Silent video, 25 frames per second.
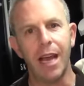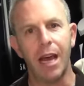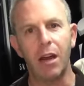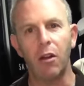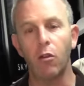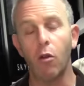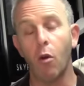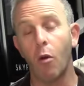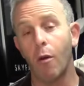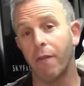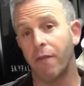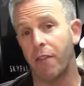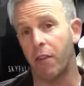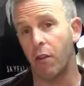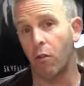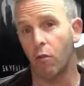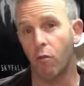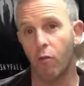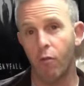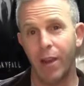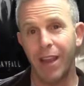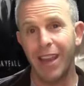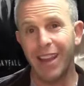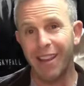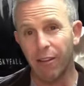I don't know if they're
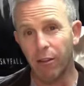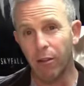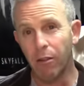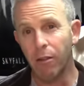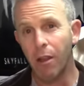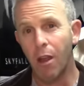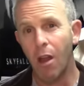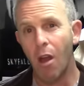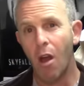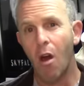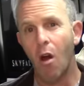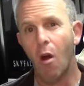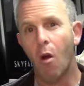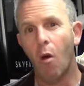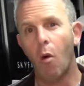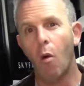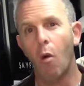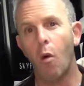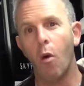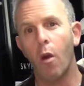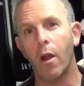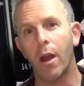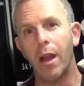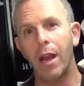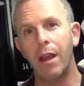real
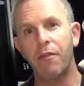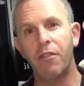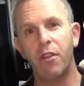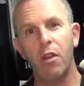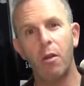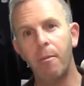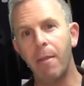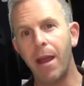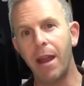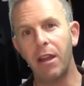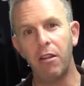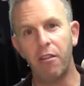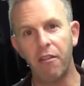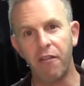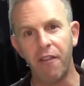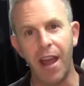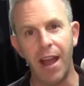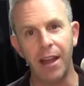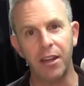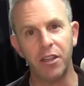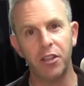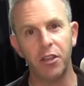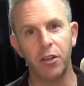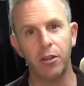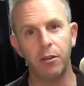or if they're
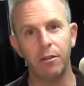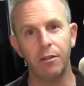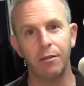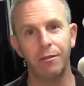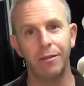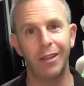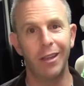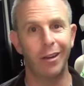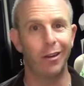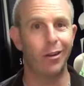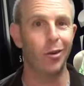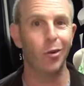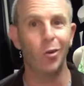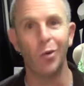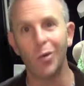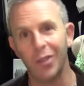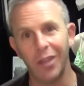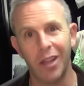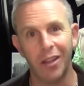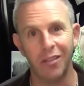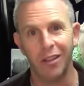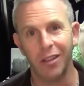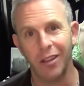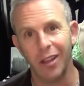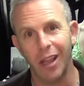manufactured. They're cool
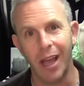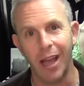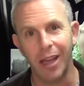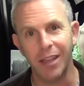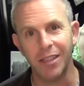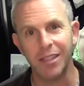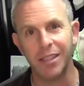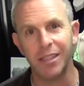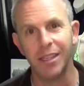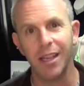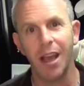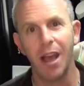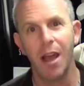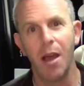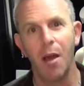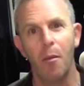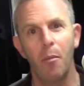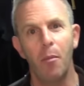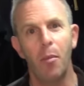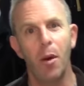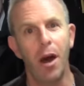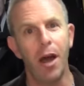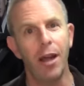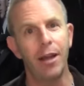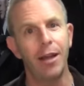nonetheless,
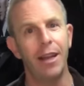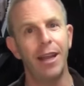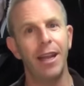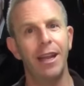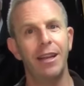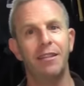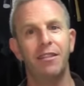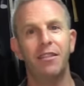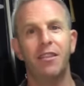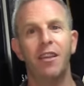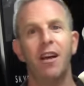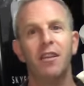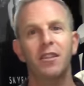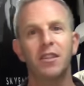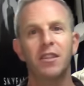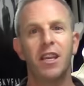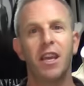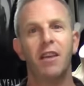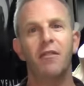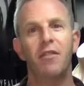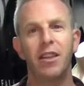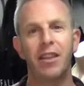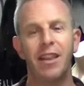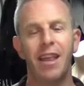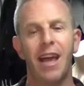but it does
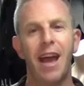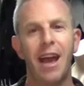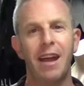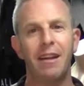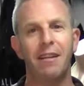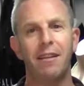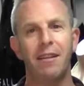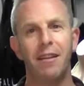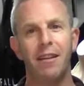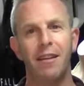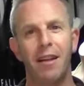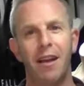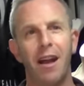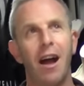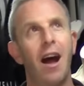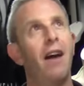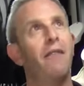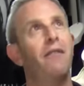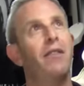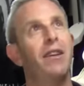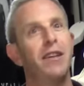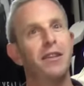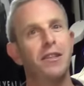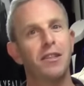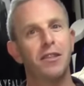give it that
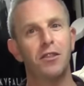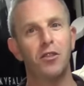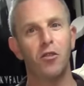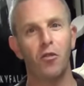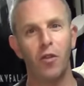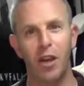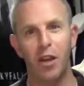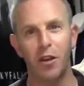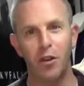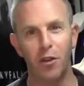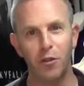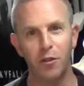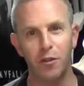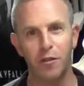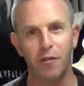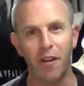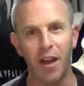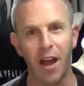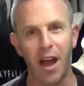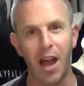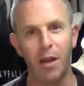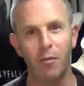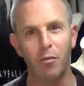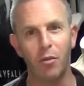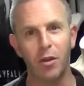obvious screen use
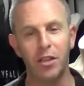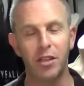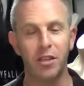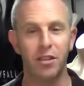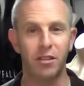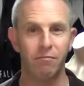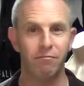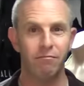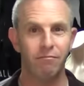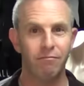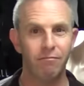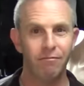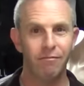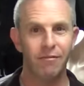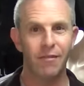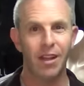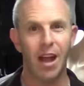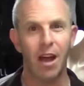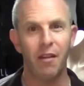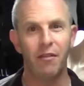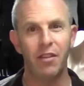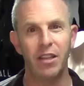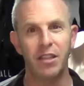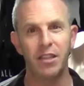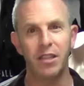vibe, which
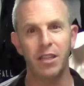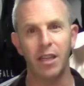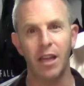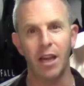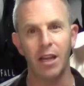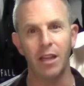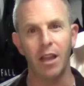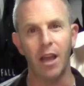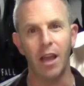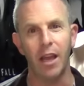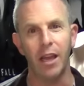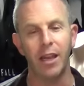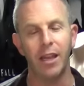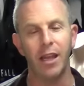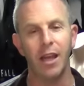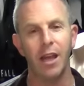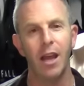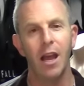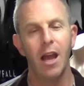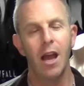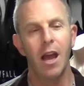obviously I like.